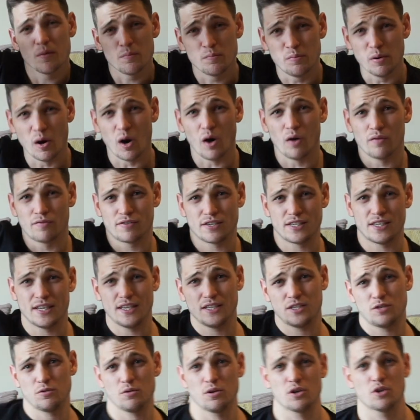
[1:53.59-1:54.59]
But obviously
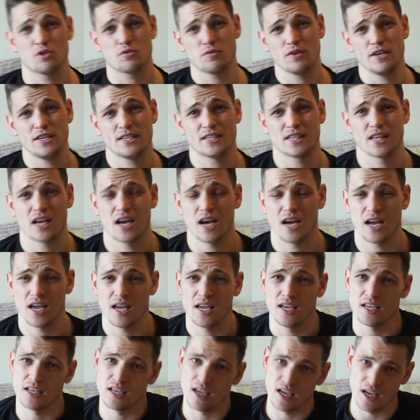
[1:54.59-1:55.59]
to increase that,
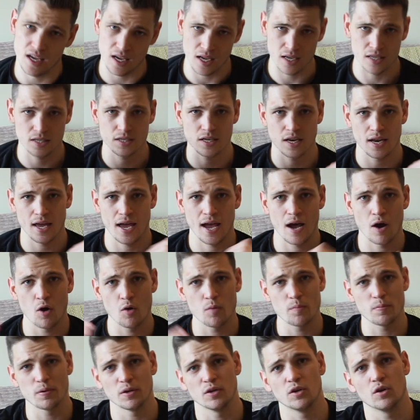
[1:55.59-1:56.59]
it is gonna
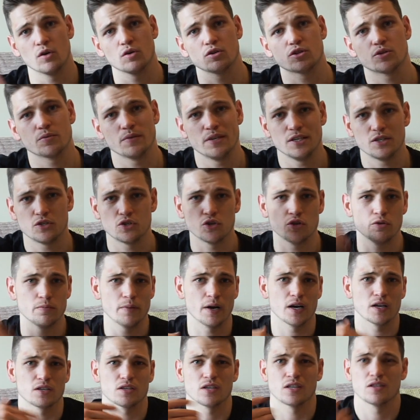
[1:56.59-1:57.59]
help, but not to eat too
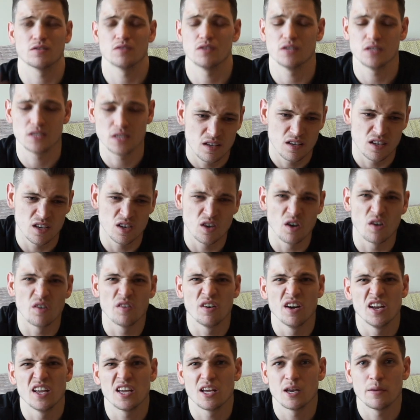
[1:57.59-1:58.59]
much, otherwise you're not
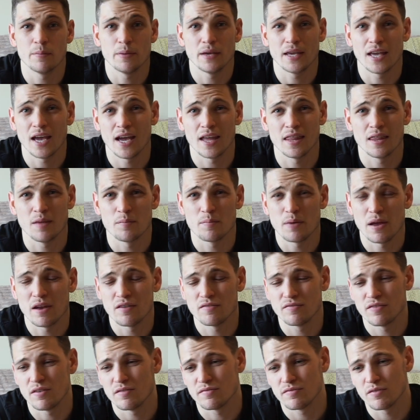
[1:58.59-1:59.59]
really gonna be getting the
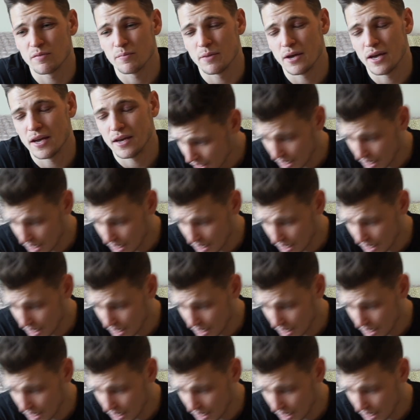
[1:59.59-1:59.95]
benefit from it.